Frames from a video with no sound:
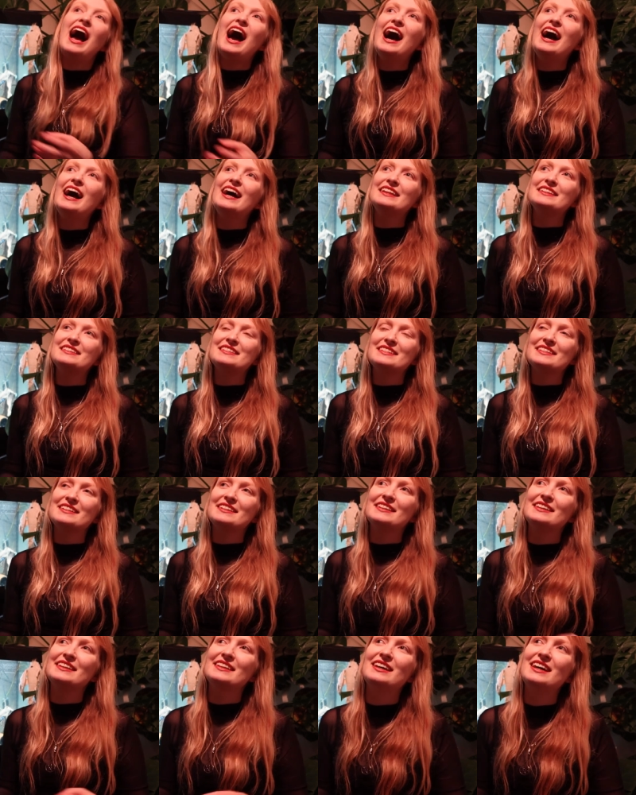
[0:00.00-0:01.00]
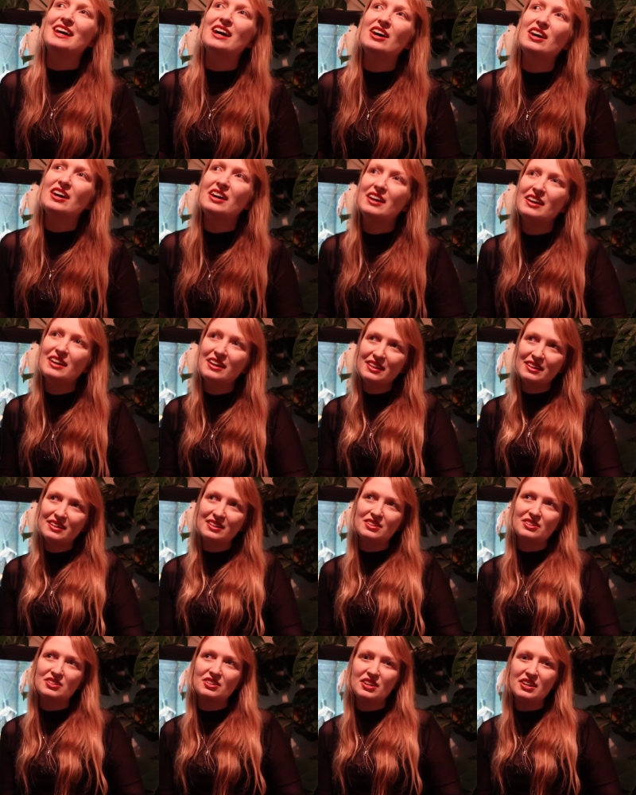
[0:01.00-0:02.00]
And
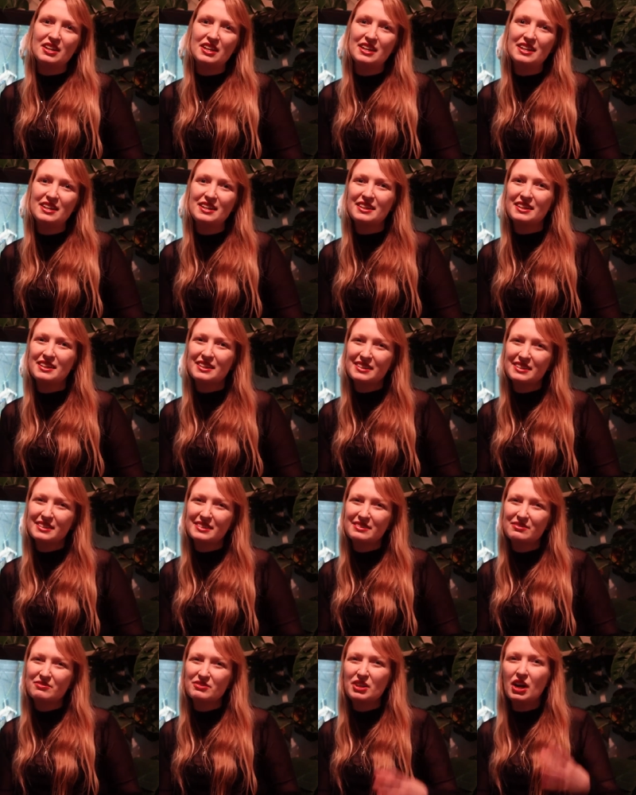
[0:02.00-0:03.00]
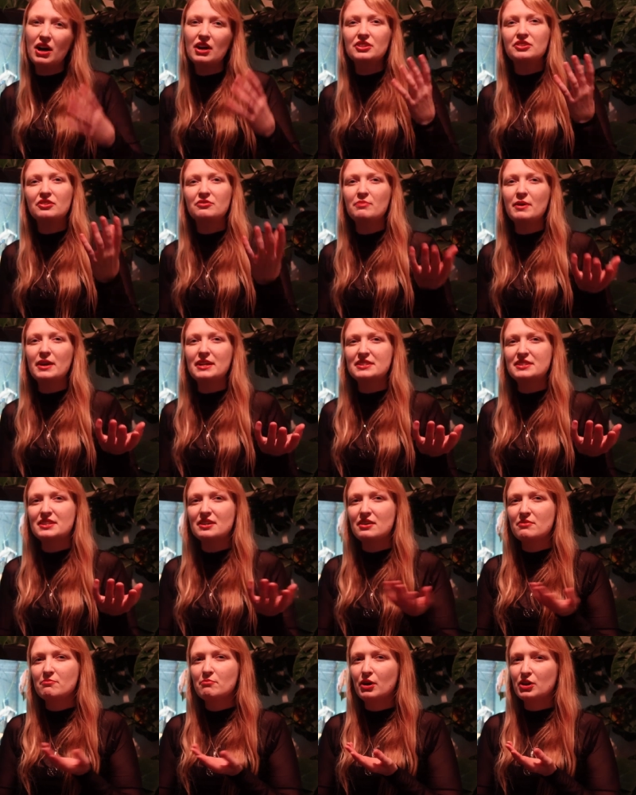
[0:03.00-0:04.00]
it kind of makes
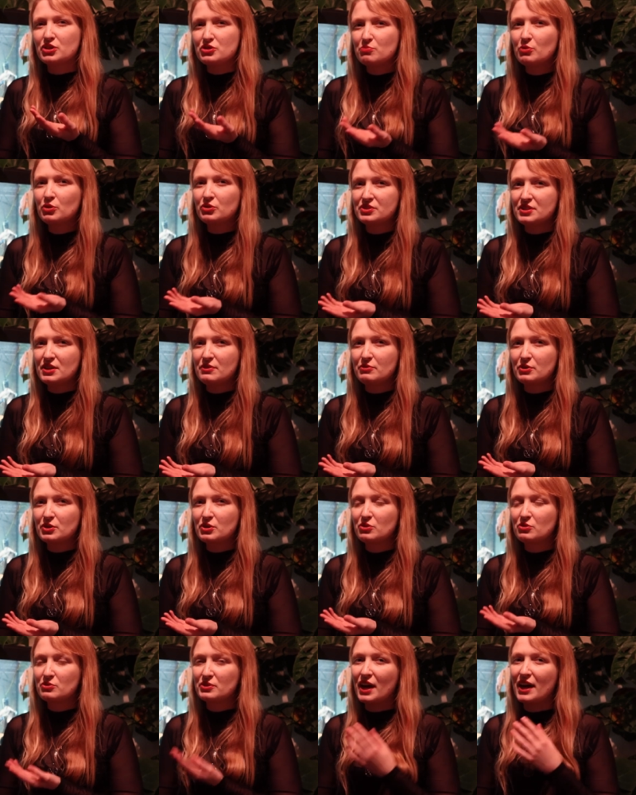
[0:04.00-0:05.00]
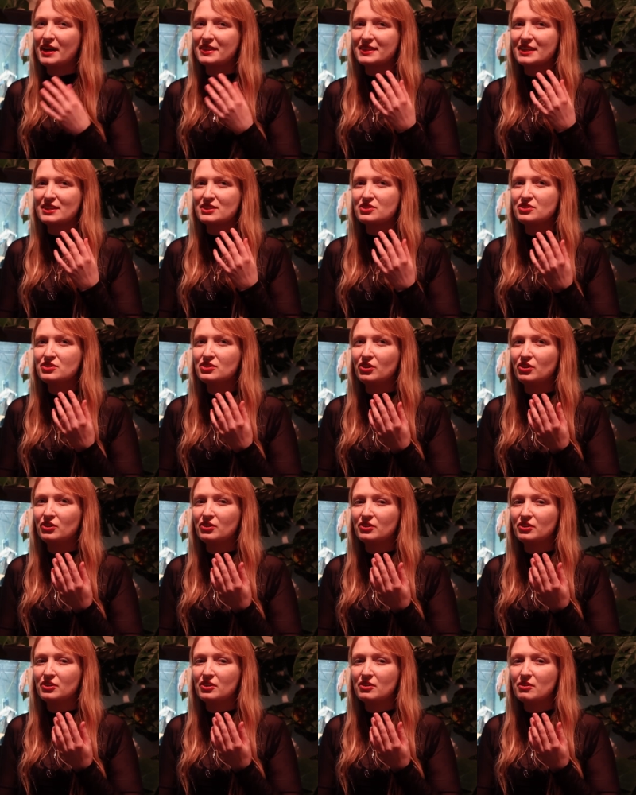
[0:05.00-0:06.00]
it much more difficult that there's
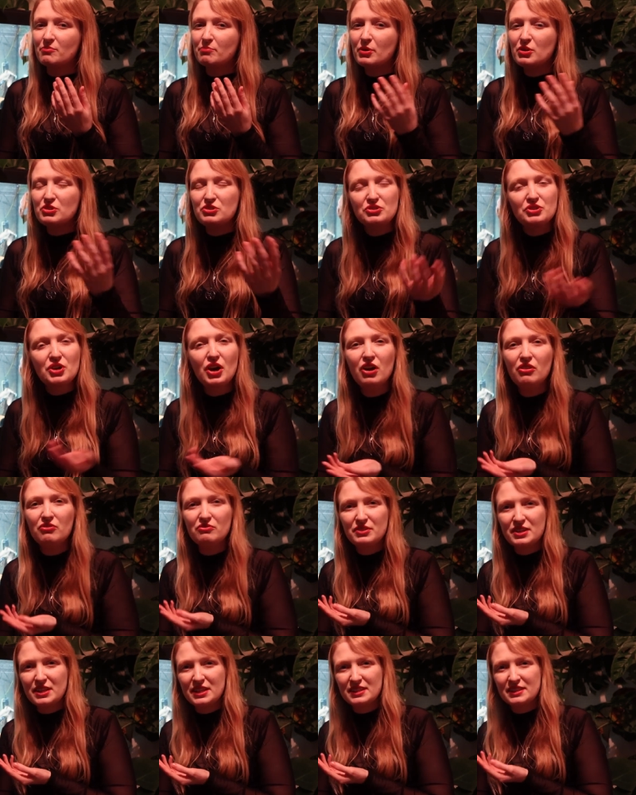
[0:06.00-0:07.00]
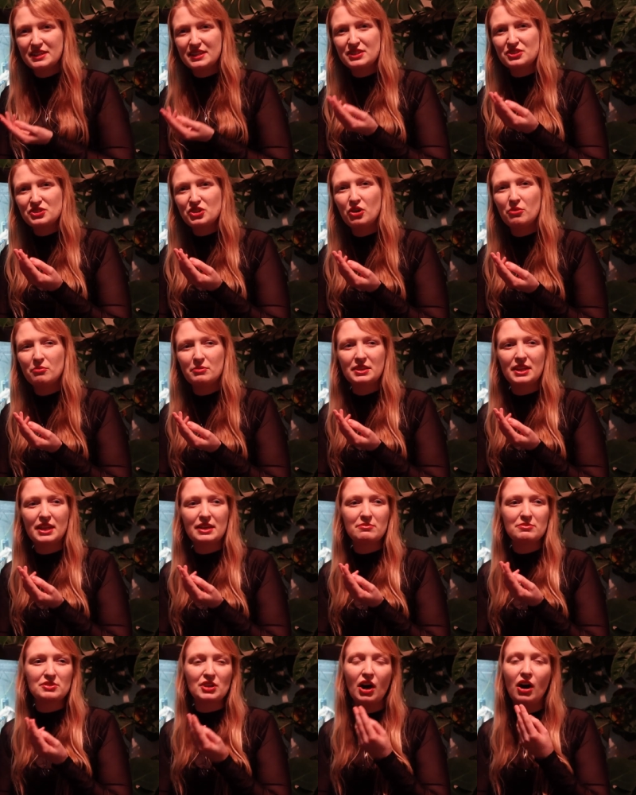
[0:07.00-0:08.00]
not, but you can't be, these common
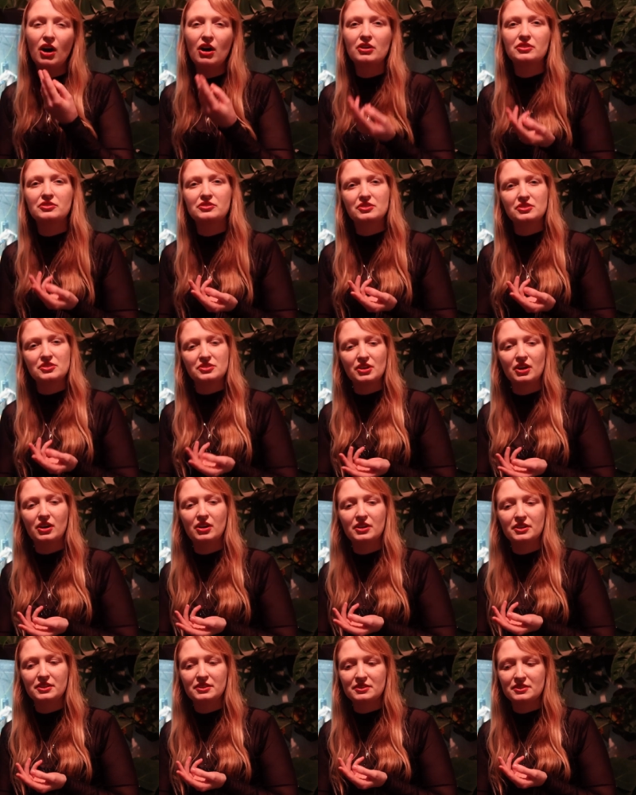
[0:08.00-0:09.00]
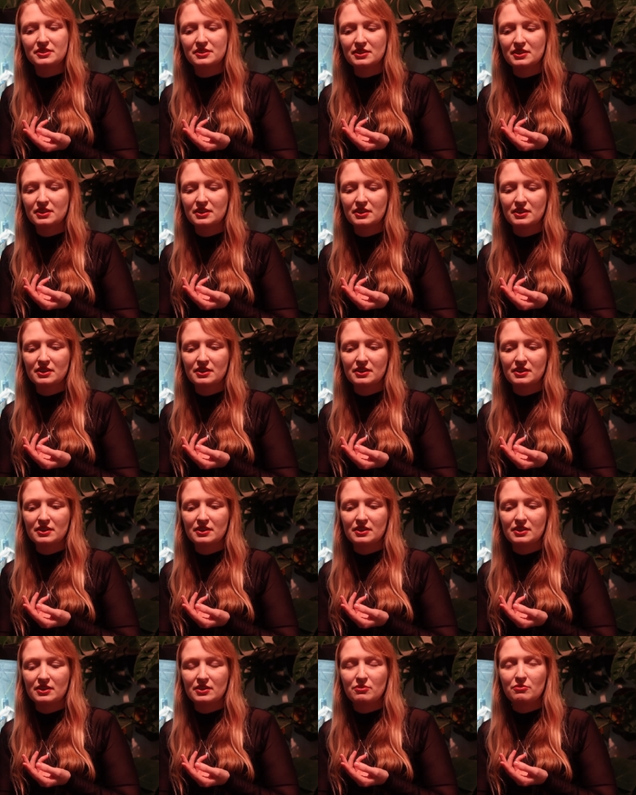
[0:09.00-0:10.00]
names aren't designed
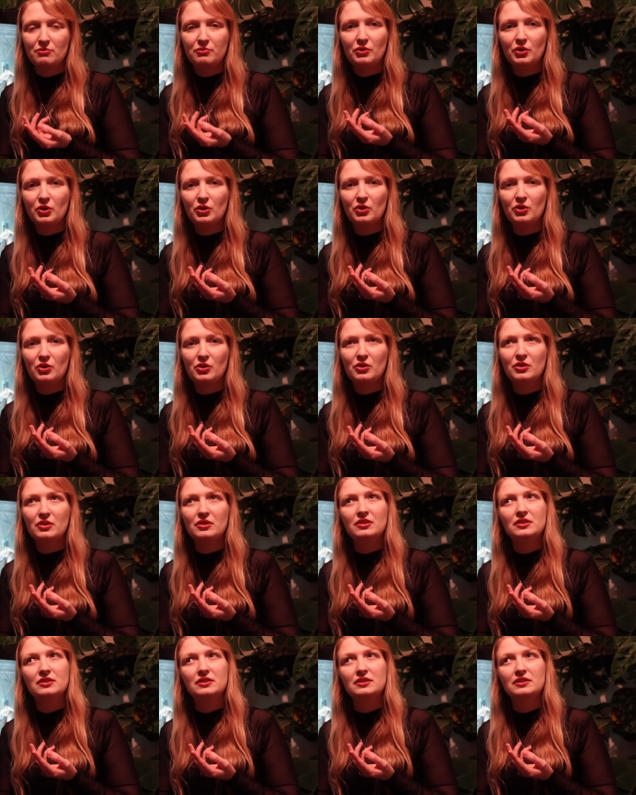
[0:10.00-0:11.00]
for,